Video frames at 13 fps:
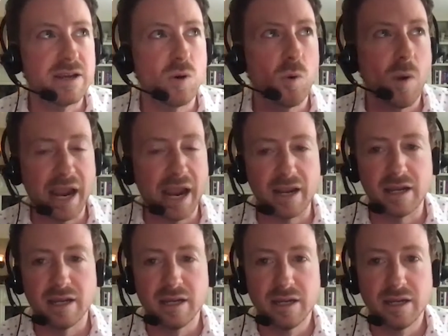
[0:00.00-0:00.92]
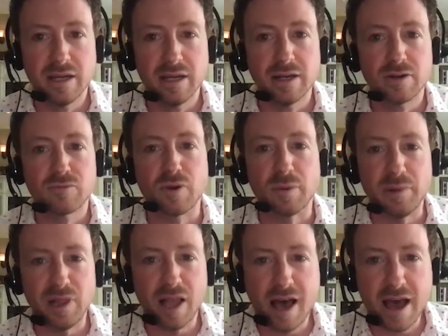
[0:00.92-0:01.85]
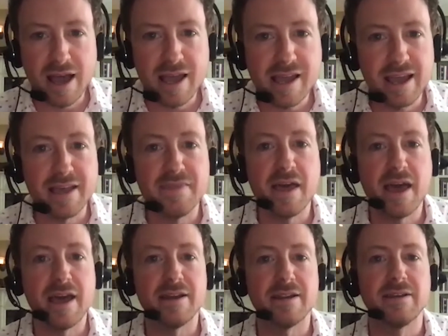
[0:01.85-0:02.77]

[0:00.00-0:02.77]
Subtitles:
quick reply and then